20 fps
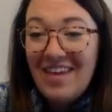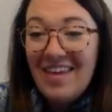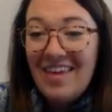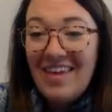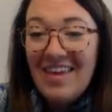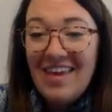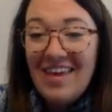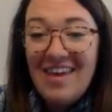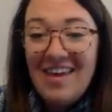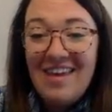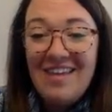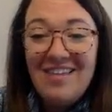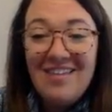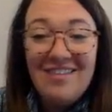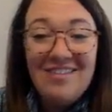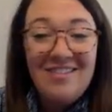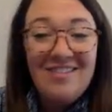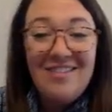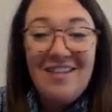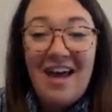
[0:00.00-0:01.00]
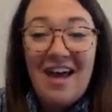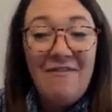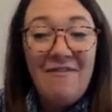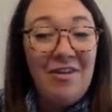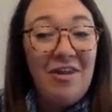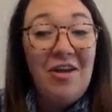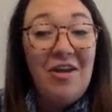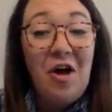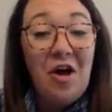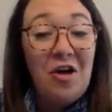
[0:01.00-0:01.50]
is, I
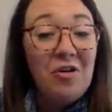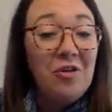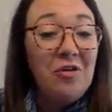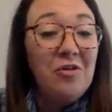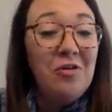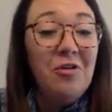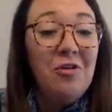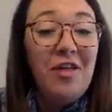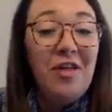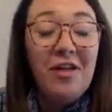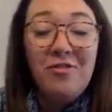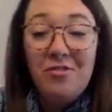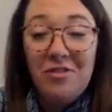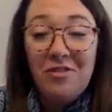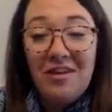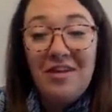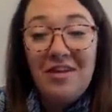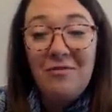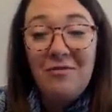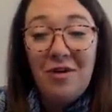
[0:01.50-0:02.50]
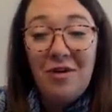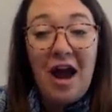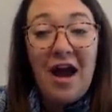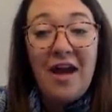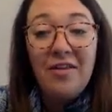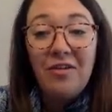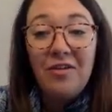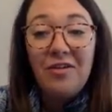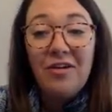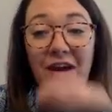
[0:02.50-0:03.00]
feel like, on Google. That's where I
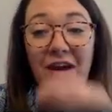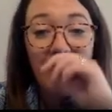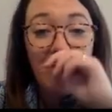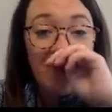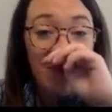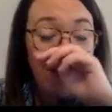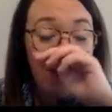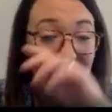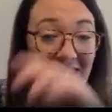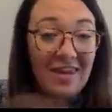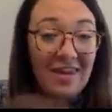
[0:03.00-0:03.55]
learn everything.